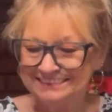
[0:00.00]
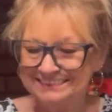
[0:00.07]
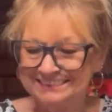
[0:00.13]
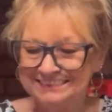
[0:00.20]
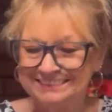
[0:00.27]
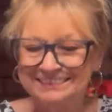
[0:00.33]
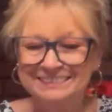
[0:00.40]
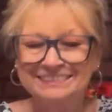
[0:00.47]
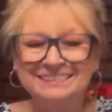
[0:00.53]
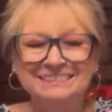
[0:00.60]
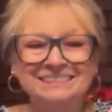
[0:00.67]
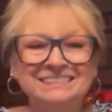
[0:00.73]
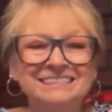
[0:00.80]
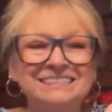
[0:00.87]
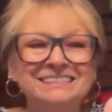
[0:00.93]

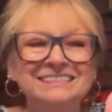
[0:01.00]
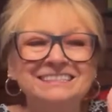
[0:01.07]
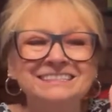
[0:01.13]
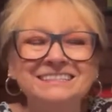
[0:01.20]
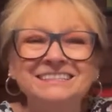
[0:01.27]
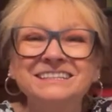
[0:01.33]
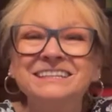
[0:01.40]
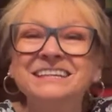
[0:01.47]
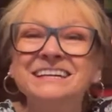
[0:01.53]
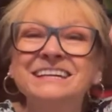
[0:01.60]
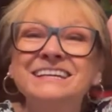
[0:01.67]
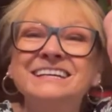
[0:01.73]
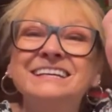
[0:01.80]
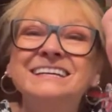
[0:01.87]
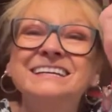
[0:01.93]

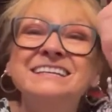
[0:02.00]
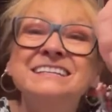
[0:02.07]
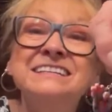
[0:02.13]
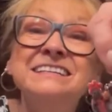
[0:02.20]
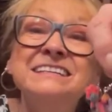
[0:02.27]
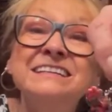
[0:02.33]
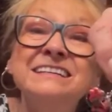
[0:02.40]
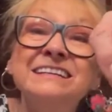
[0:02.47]
Nothing is said.